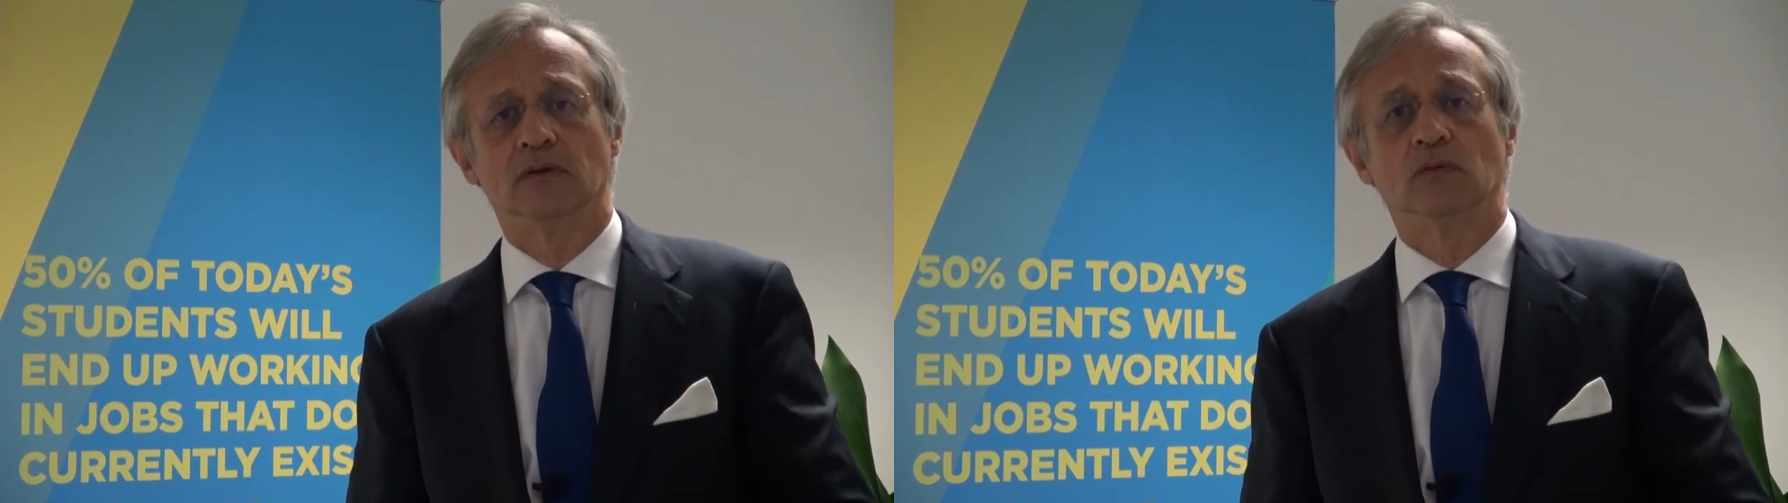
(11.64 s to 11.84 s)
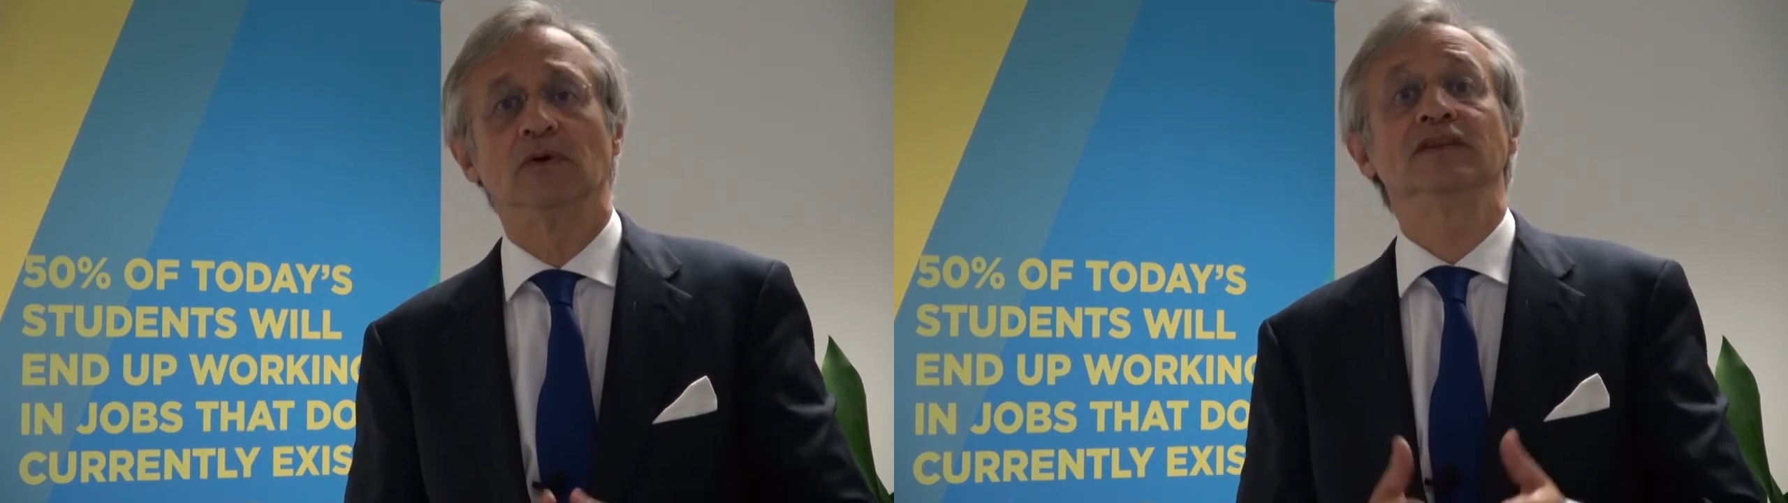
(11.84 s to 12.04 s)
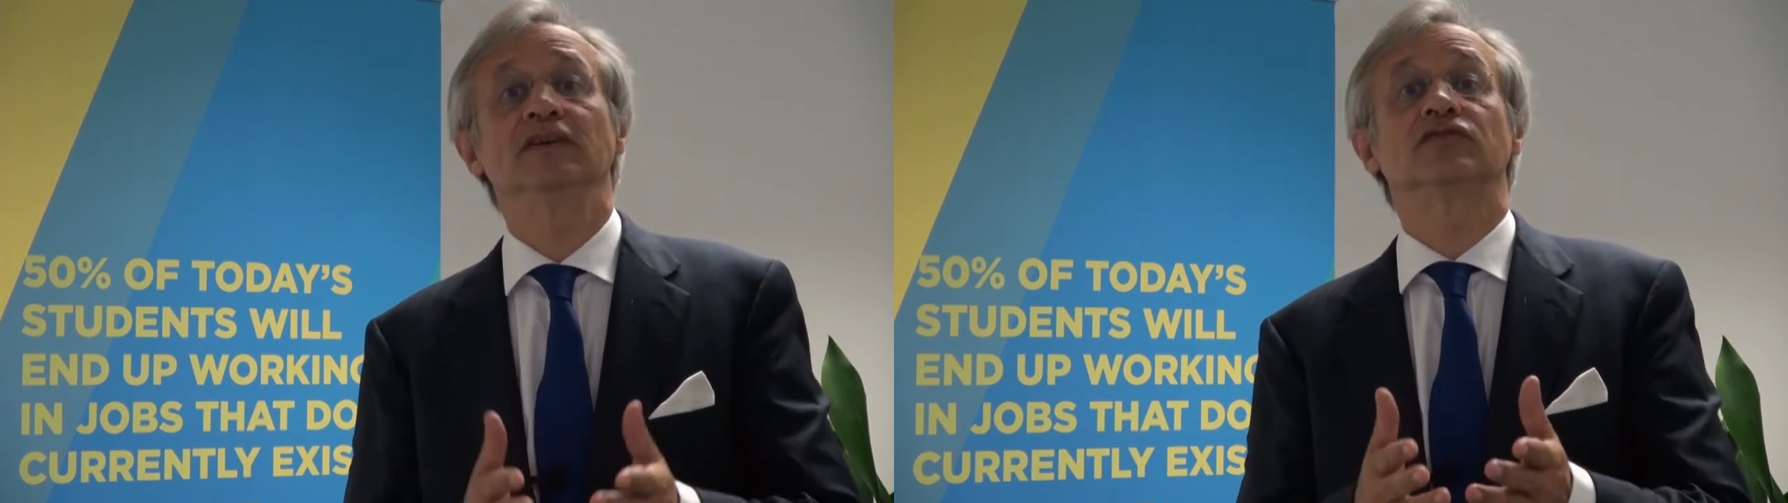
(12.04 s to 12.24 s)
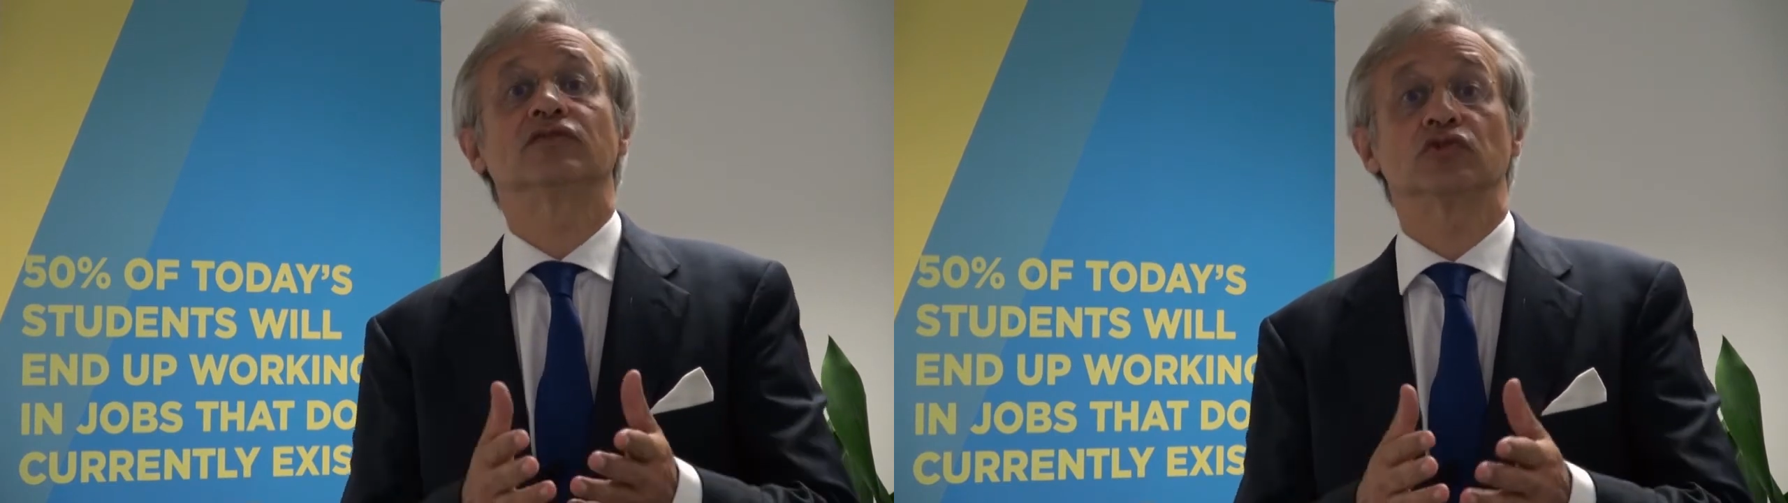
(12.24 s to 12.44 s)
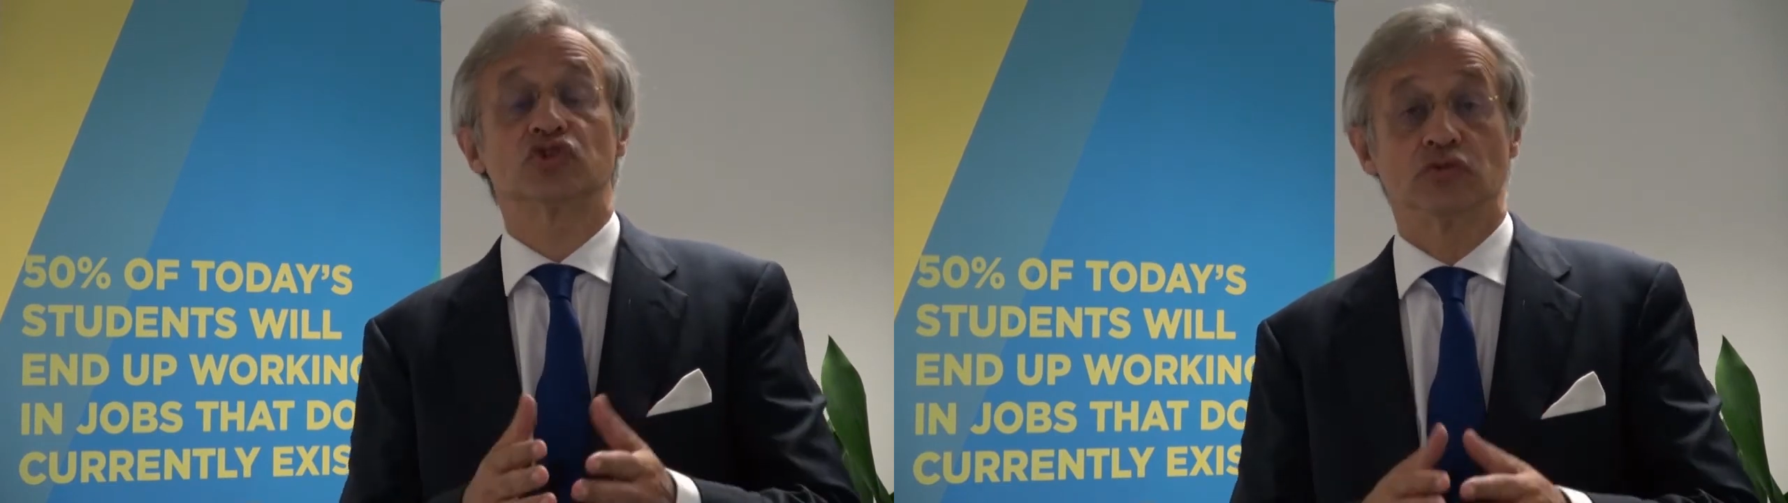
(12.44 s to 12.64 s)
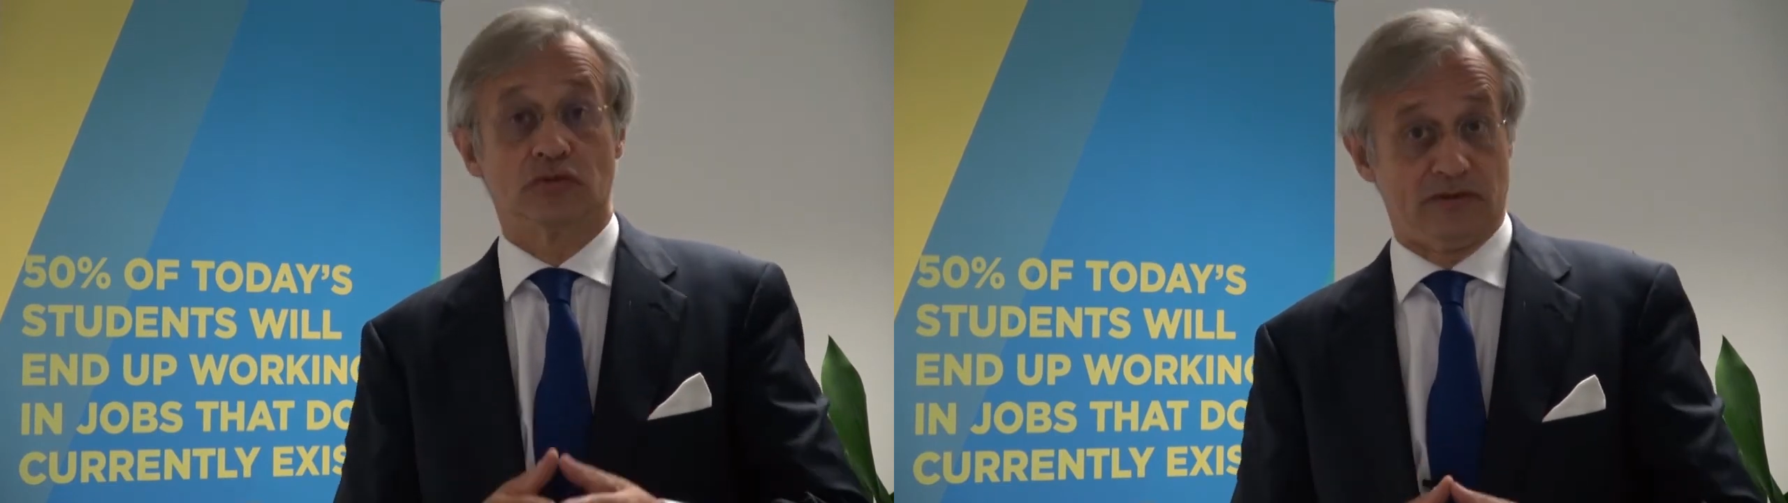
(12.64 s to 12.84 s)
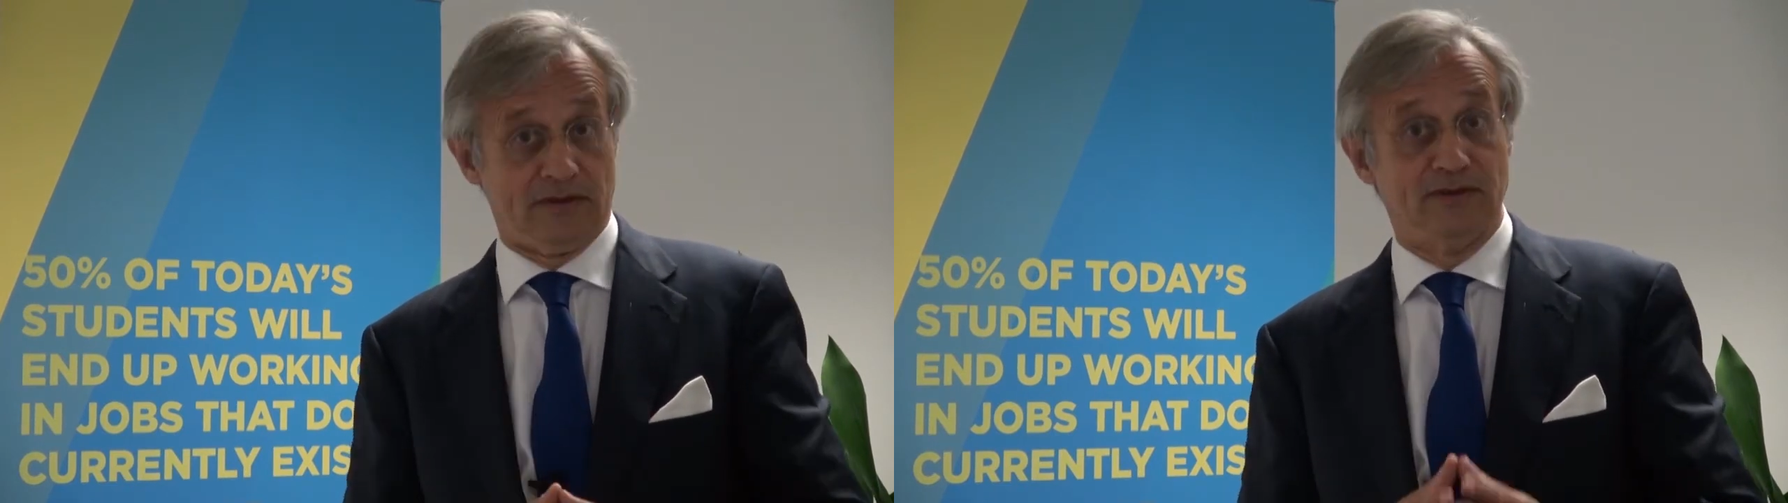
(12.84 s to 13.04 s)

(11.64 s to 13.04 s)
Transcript: One thing's for sure,